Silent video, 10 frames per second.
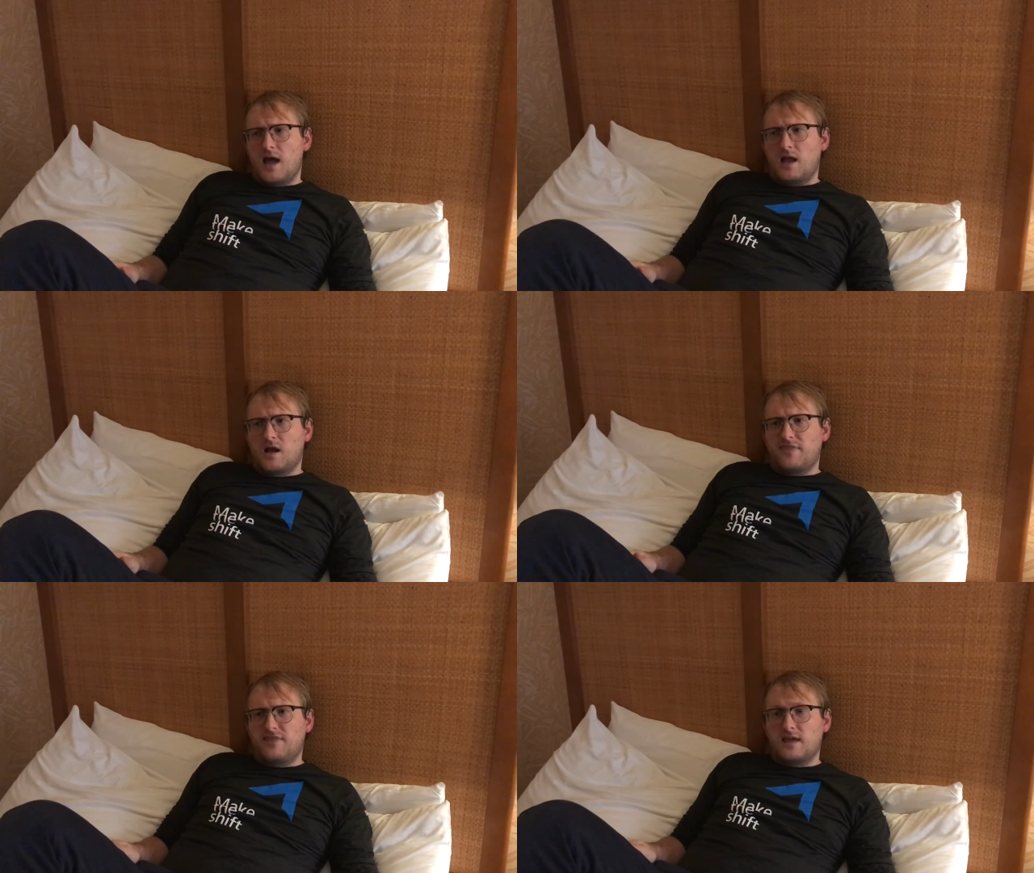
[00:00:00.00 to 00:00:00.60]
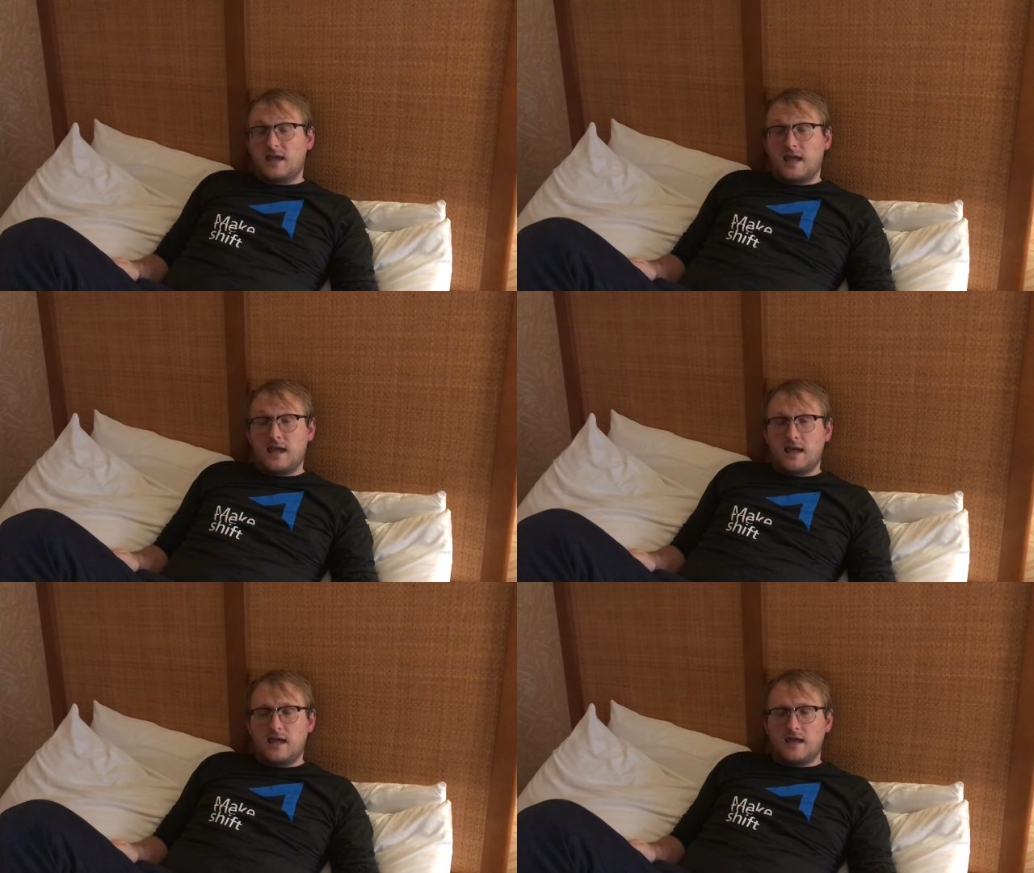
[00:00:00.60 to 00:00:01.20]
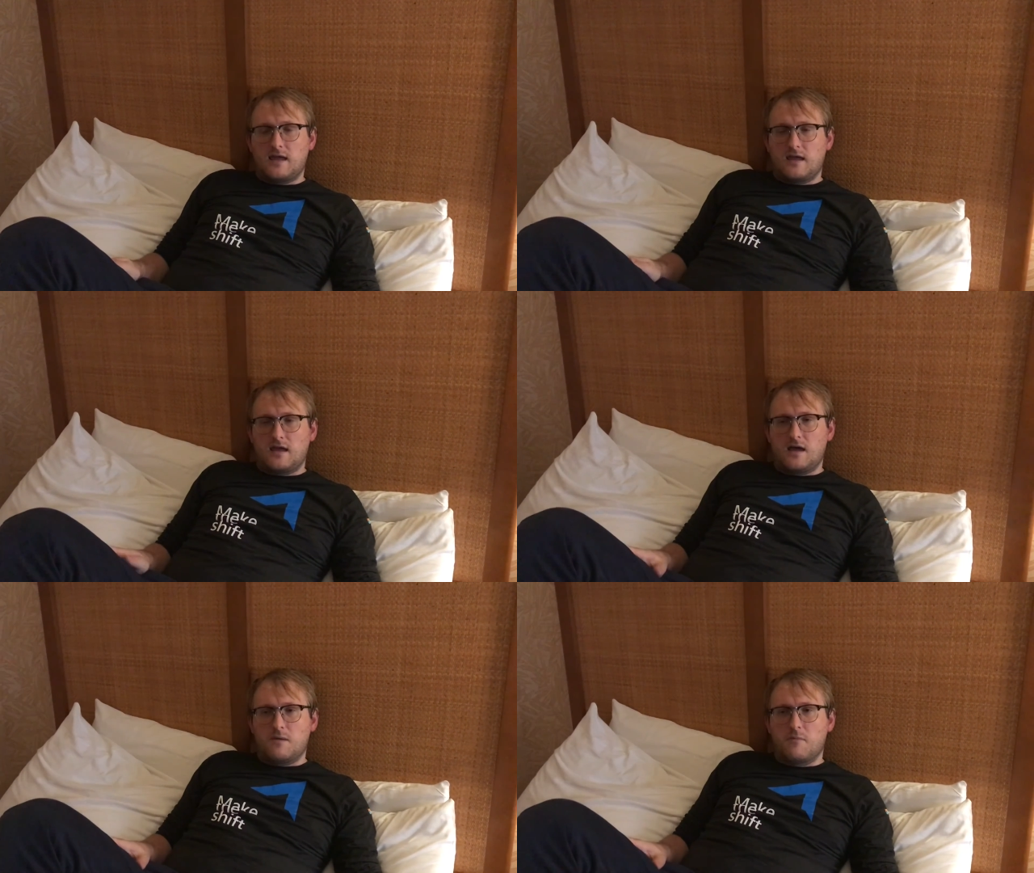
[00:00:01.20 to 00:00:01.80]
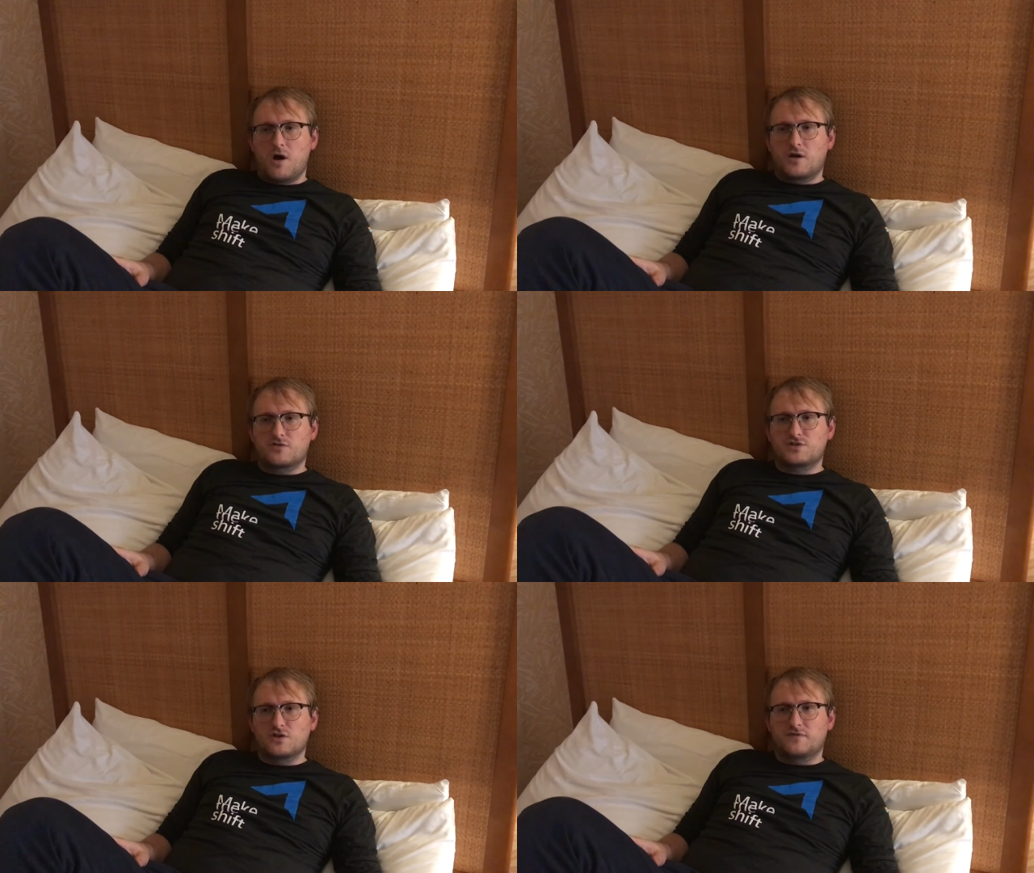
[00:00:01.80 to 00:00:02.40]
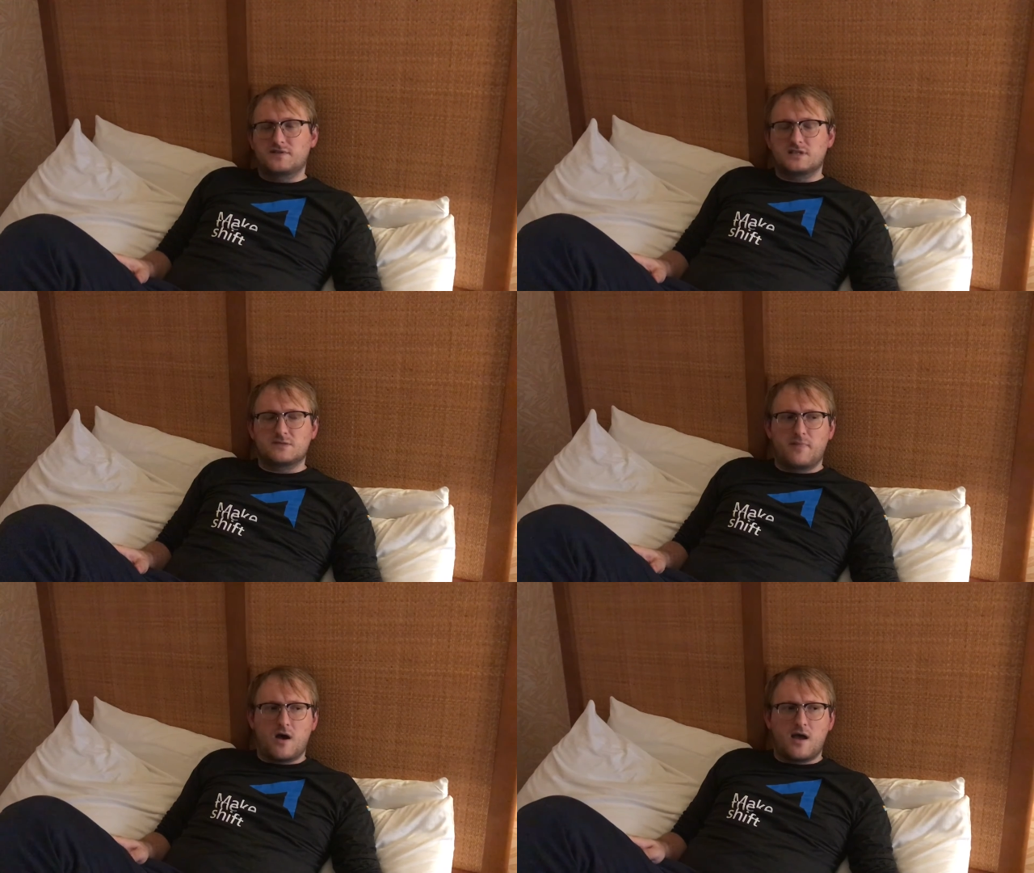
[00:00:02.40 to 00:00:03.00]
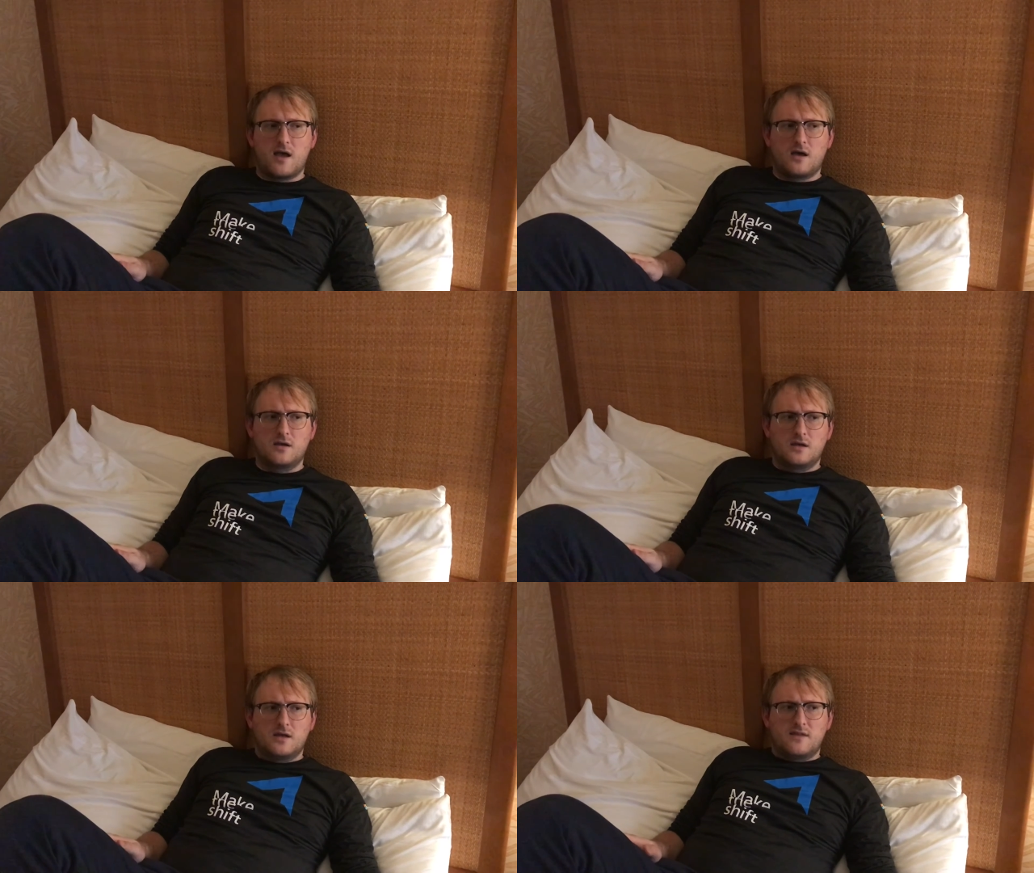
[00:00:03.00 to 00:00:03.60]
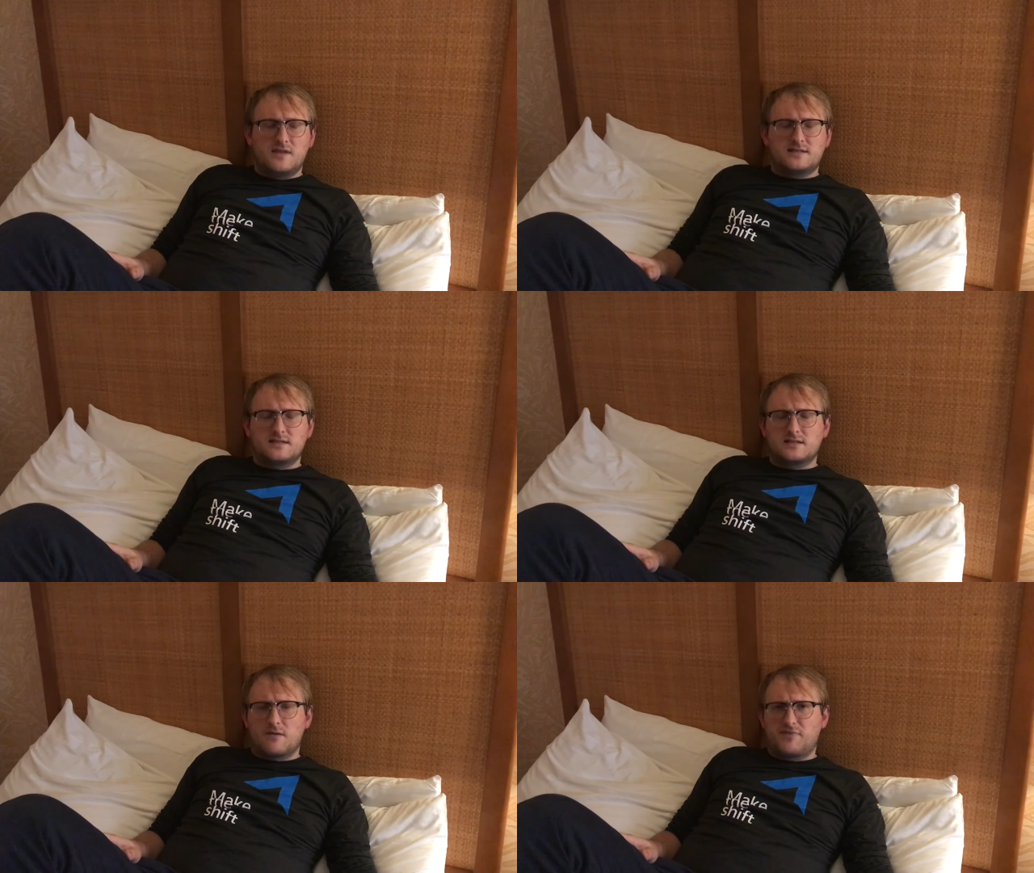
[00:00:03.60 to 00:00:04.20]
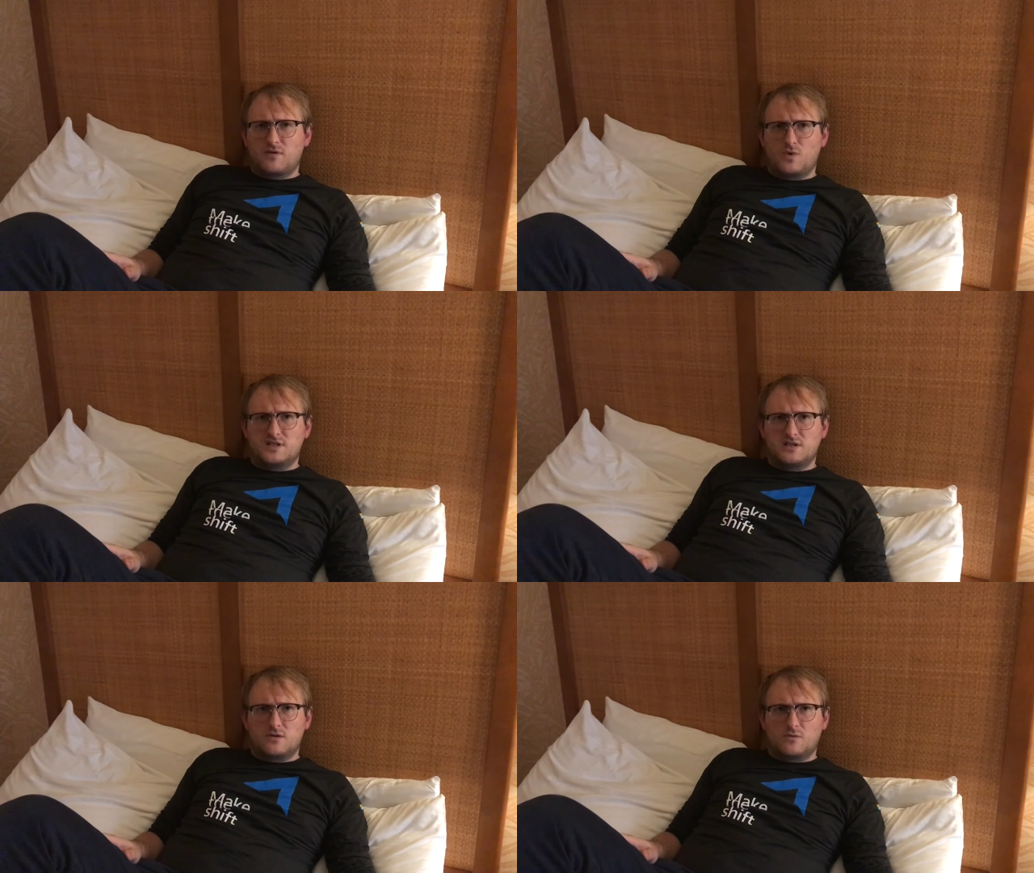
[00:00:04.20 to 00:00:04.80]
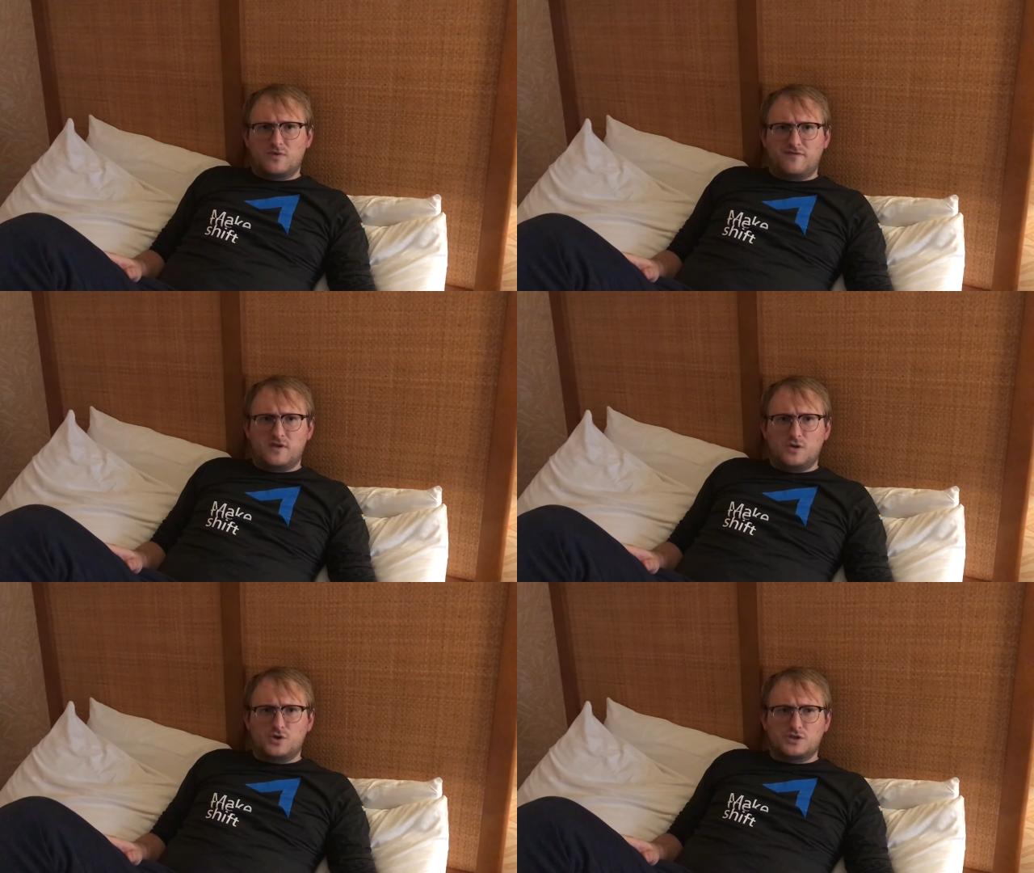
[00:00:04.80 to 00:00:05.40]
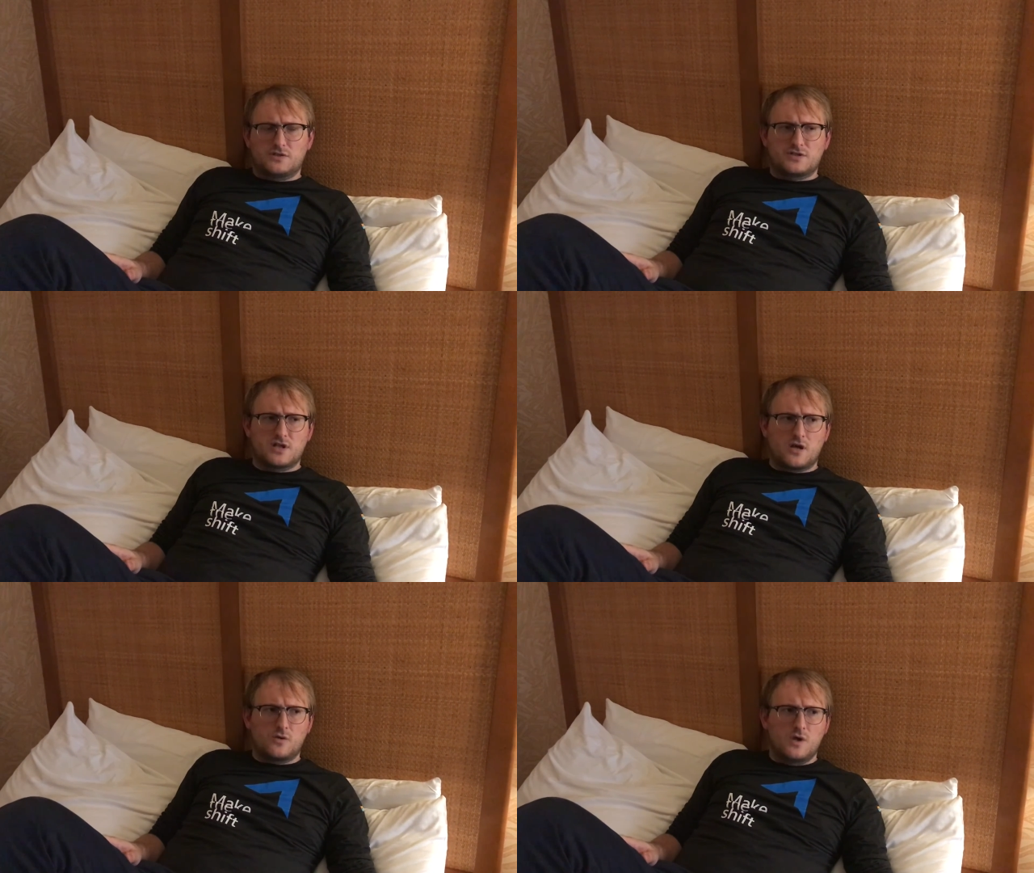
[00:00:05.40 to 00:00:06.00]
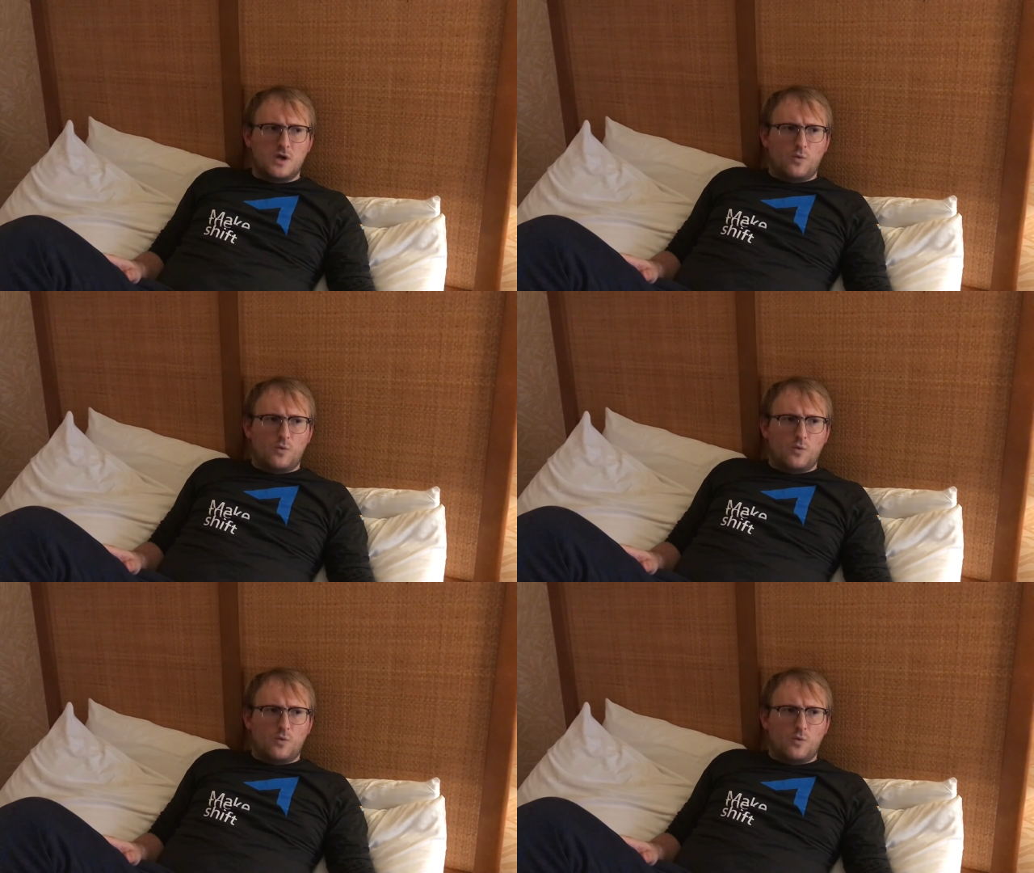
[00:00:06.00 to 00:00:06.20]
And I think here at Microsoft Inspire, this is something we're doing with Fusion. So